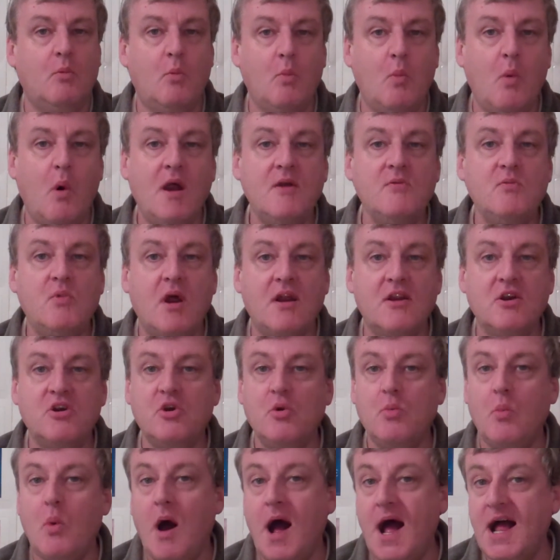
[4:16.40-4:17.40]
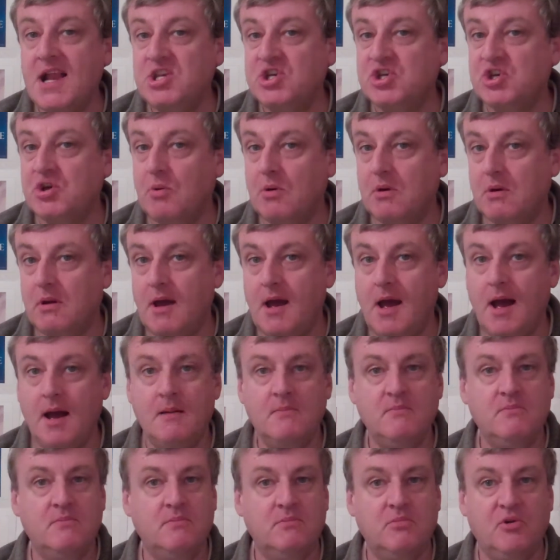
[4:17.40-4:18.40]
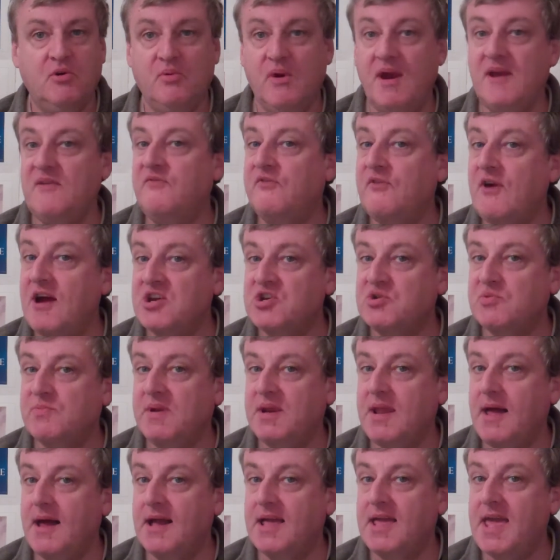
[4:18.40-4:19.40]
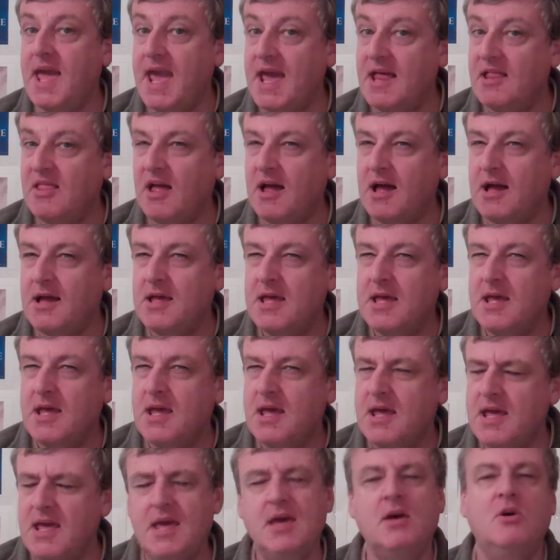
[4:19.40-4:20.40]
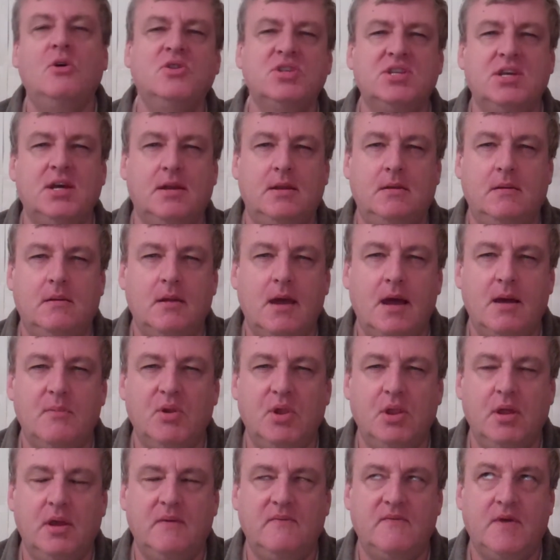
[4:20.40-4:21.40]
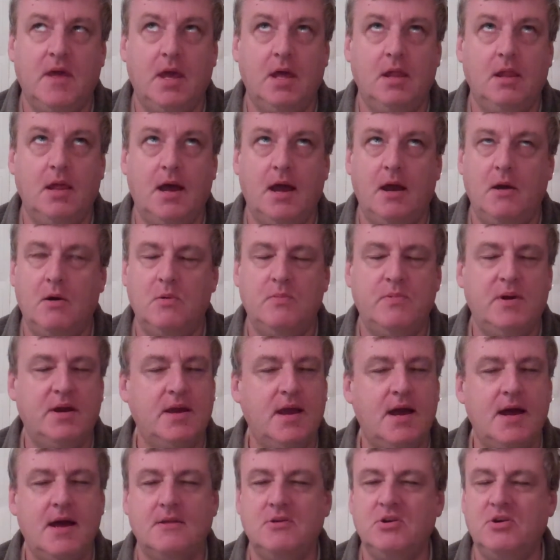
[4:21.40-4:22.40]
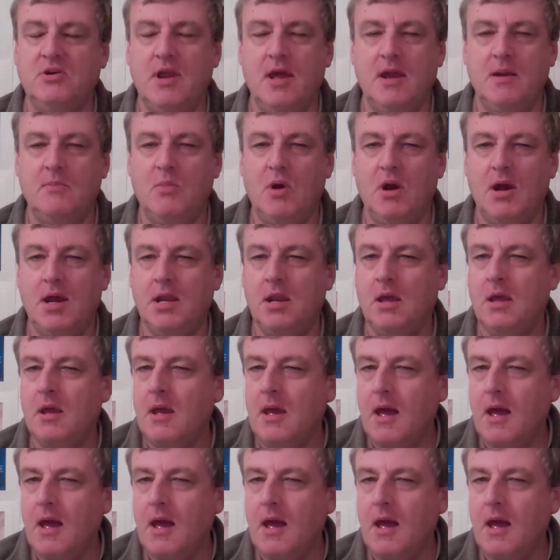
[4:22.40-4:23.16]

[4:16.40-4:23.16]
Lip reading: One runner to watch, great freshman, Kayla Hilton, I believe, Kayla, I hope I got your name right.